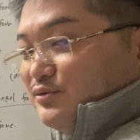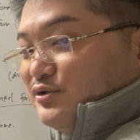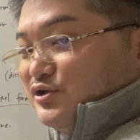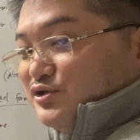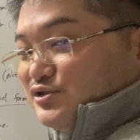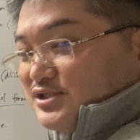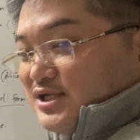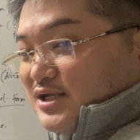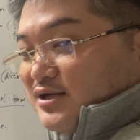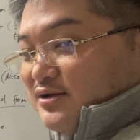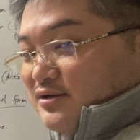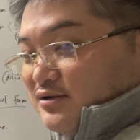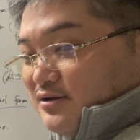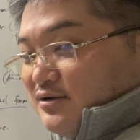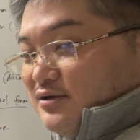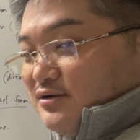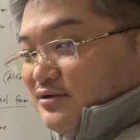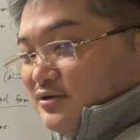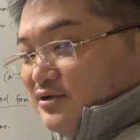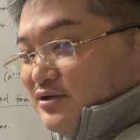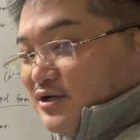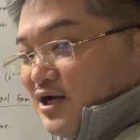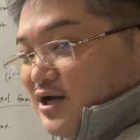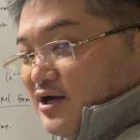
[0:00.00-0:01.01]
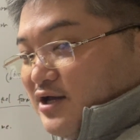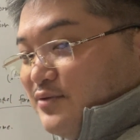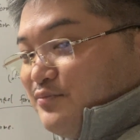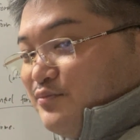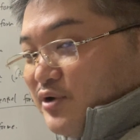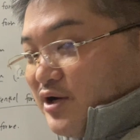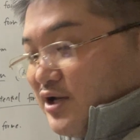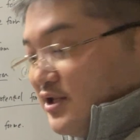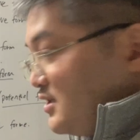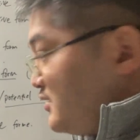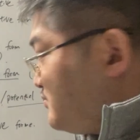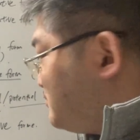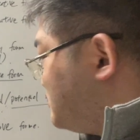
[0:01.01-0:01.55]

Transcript: using imperative.